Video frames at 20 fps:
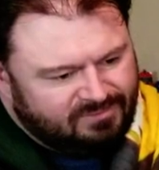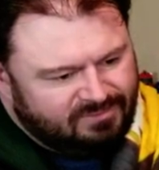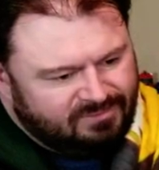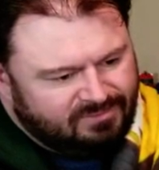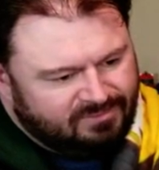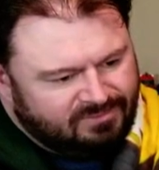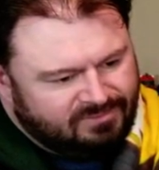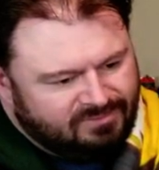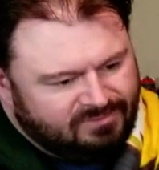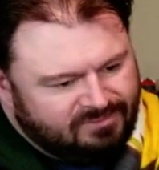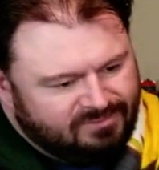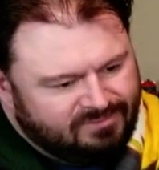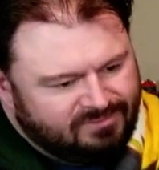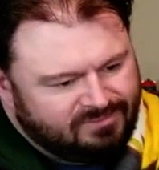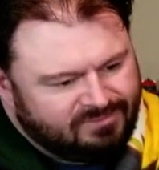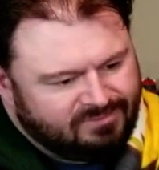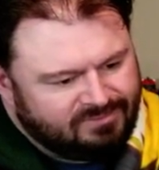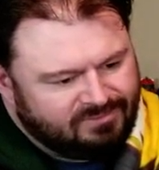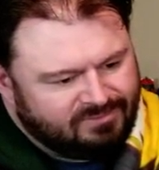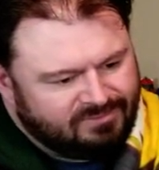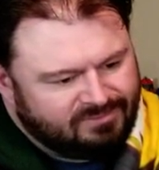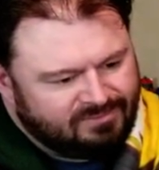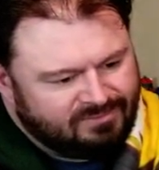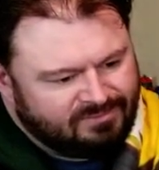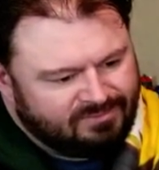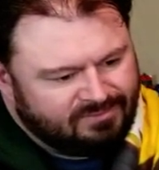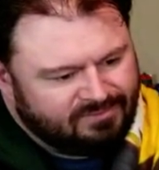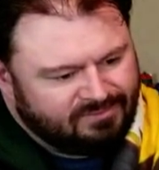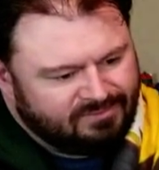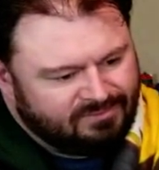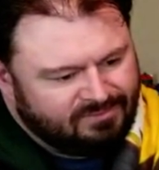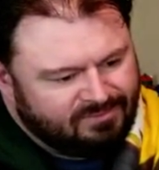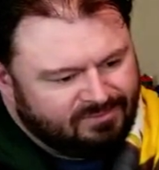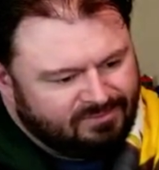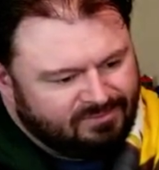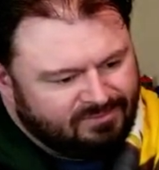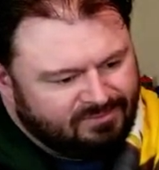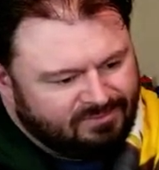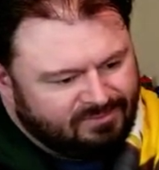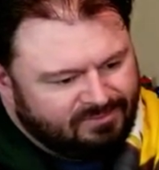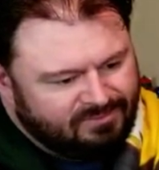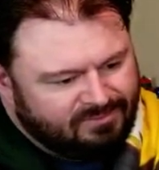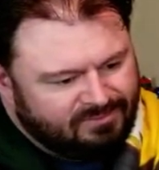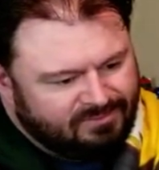The person shown says nothing.